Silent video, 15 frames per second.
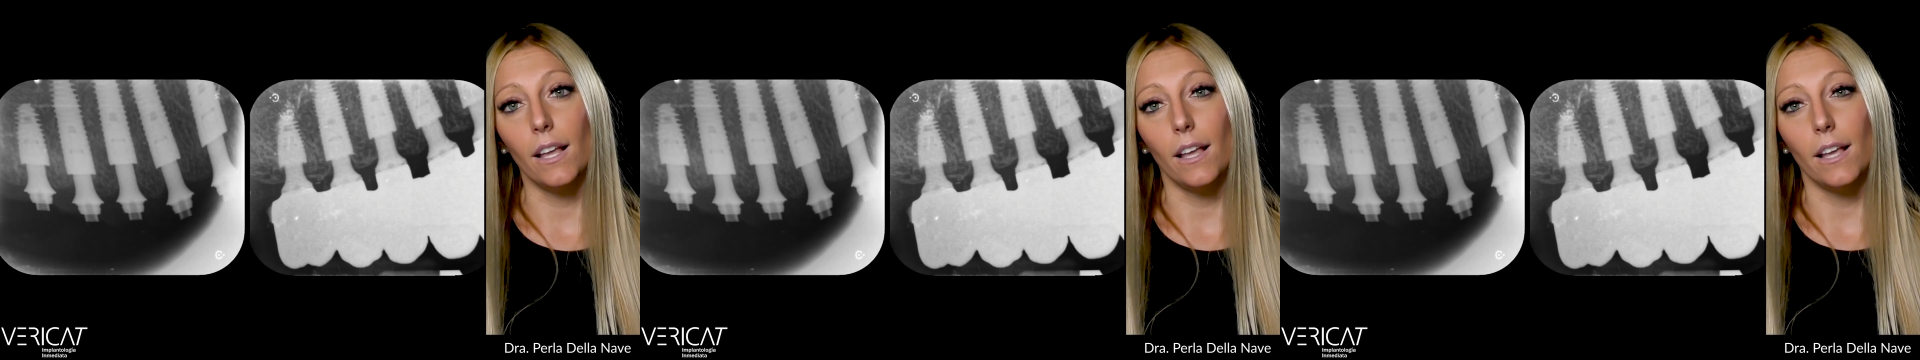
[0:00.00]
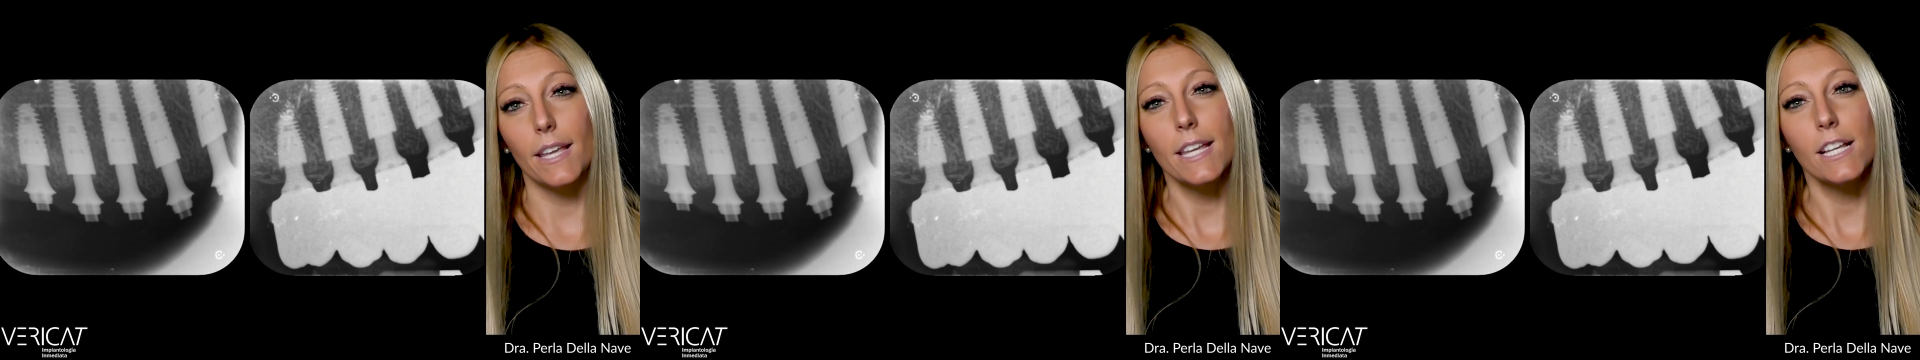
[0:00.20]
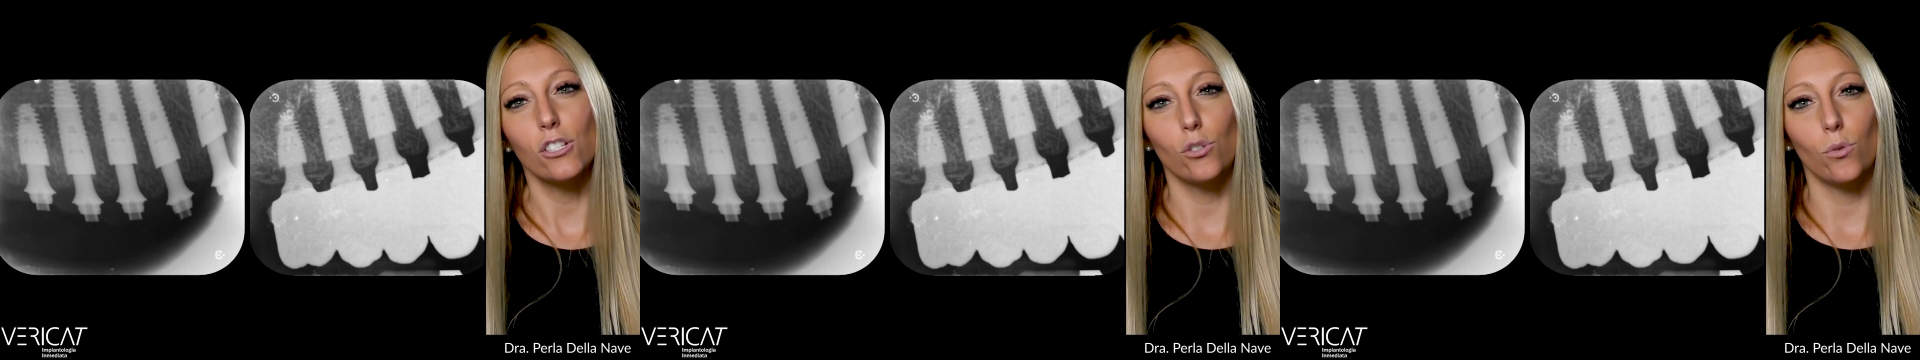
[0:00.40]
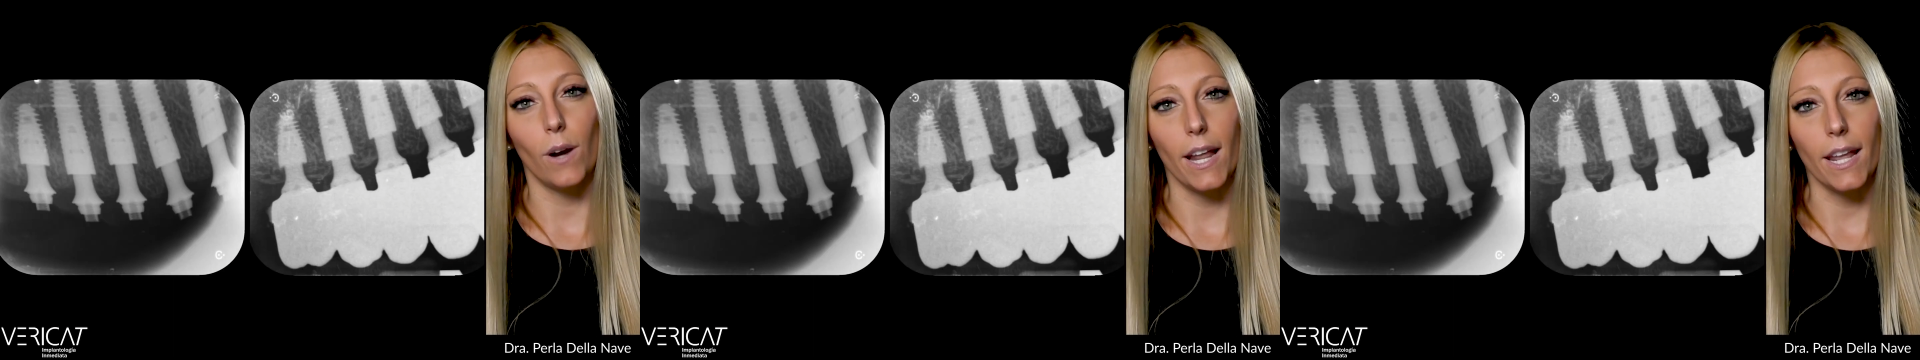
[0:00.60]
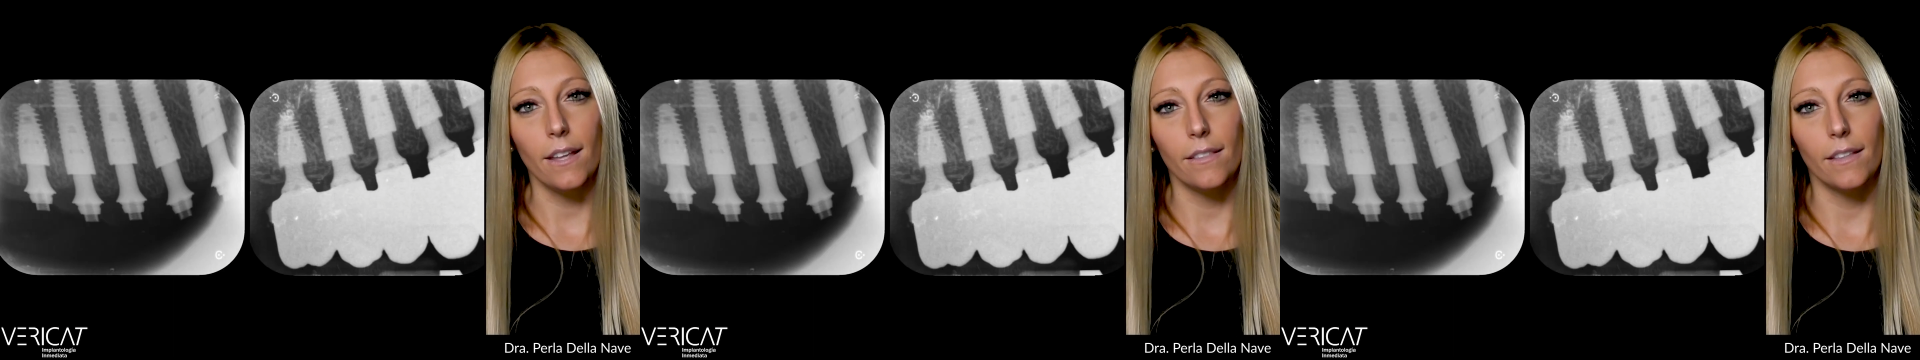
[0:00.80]

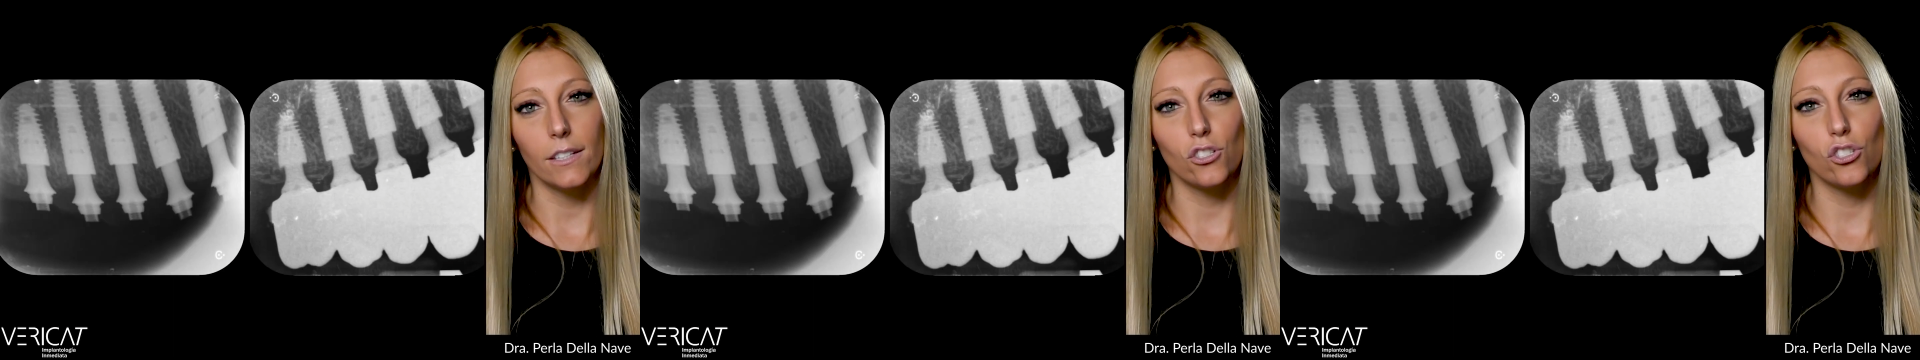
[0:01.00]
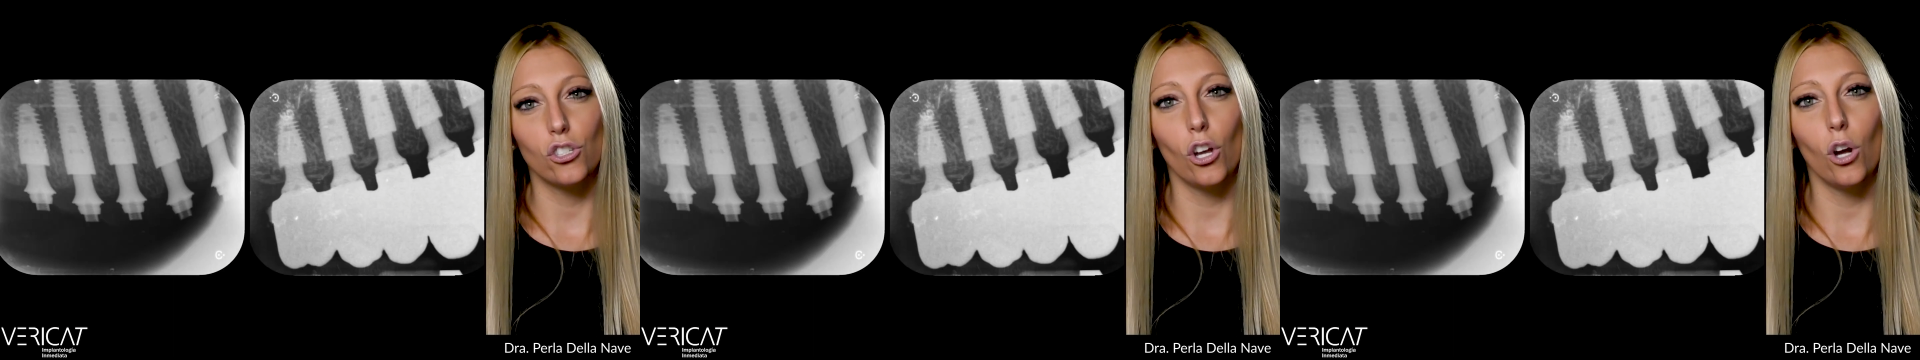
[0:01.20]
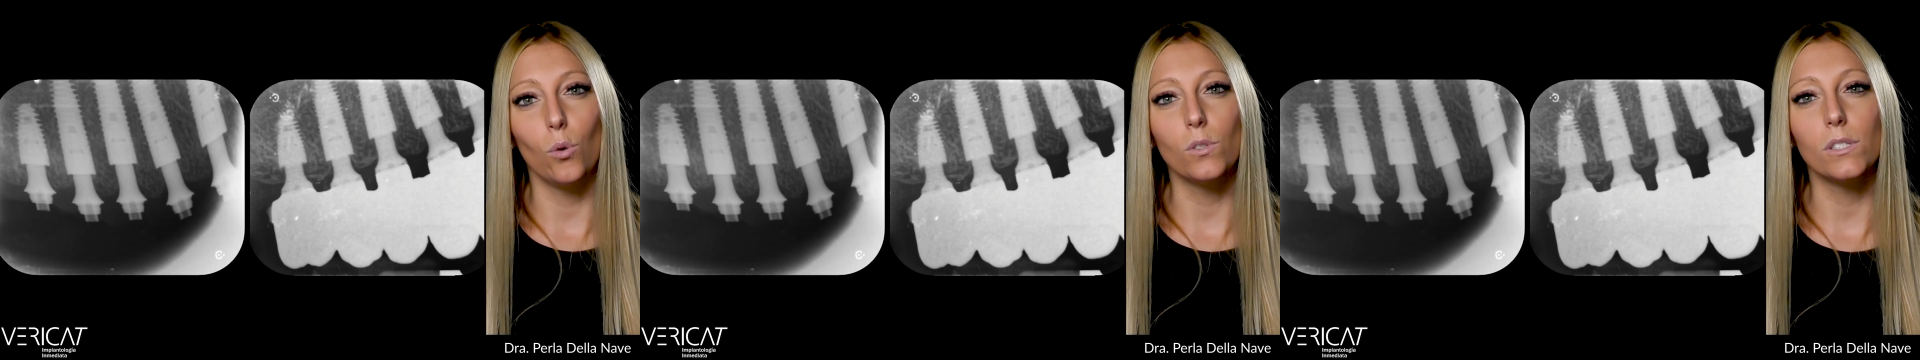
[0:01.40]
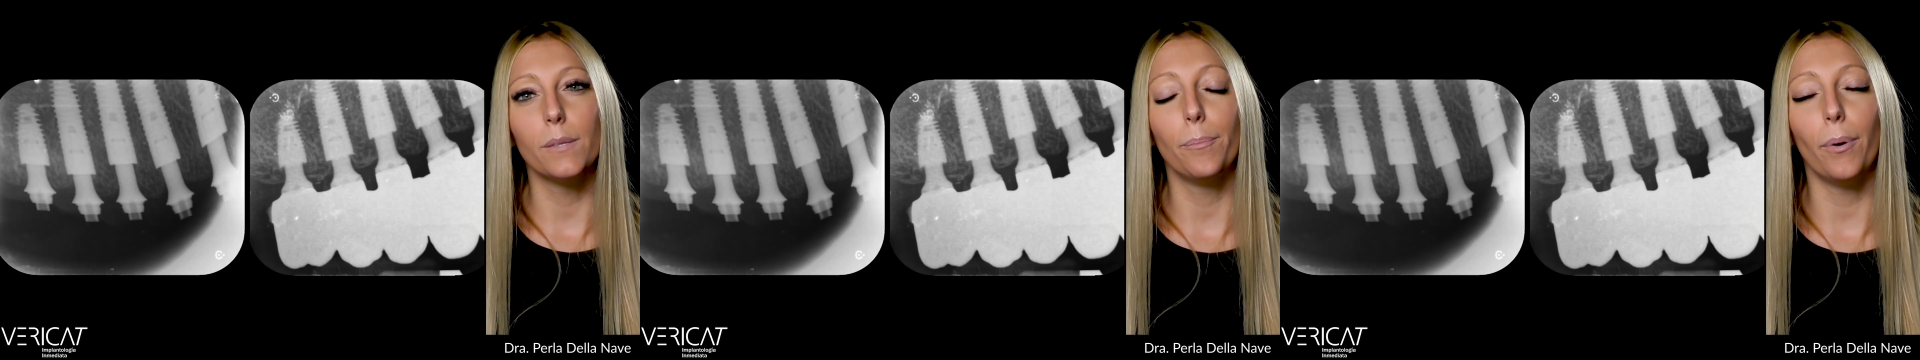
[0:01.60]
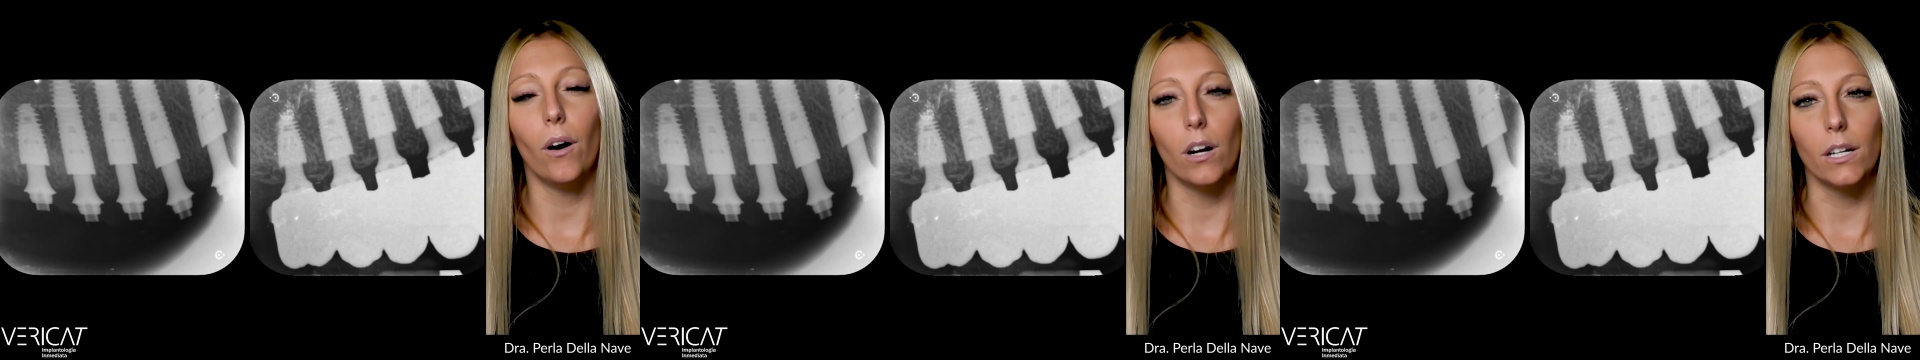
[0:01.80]
X-ray that shows
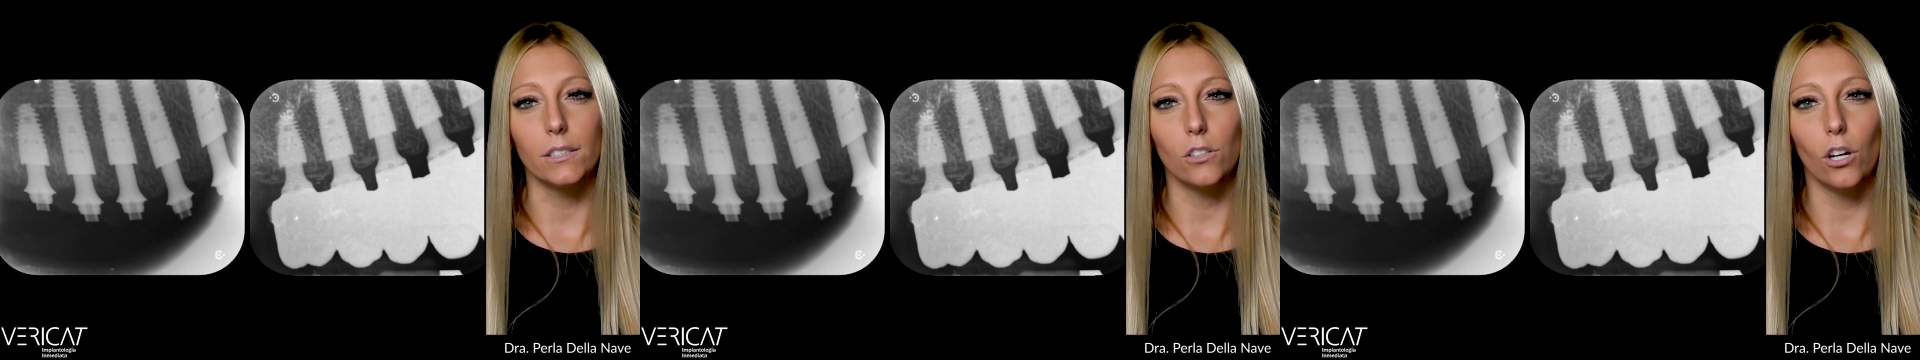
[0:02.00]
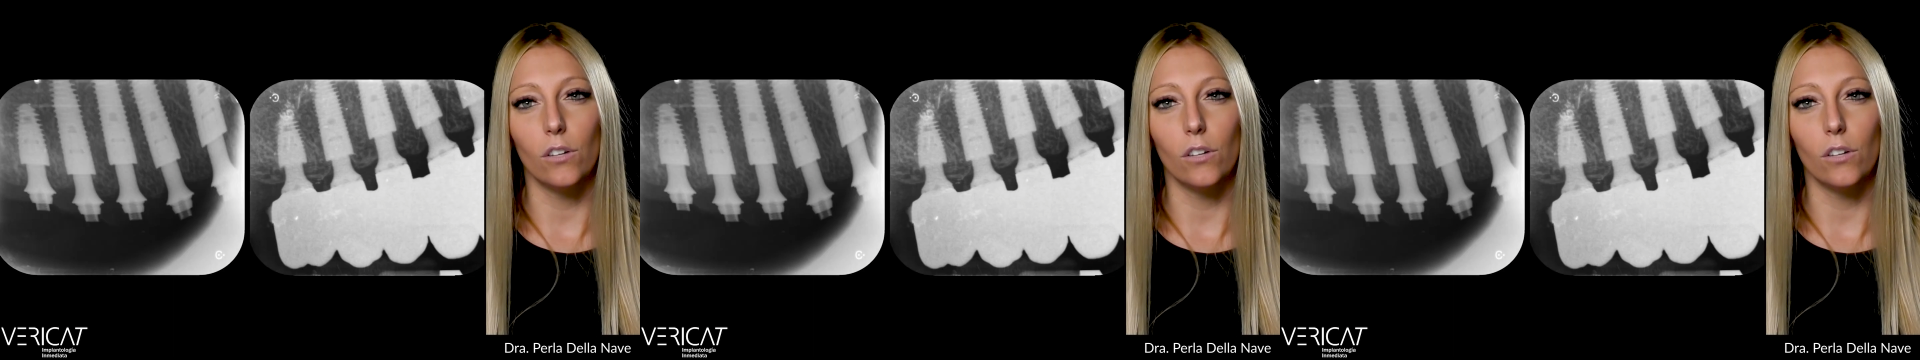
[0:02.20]
part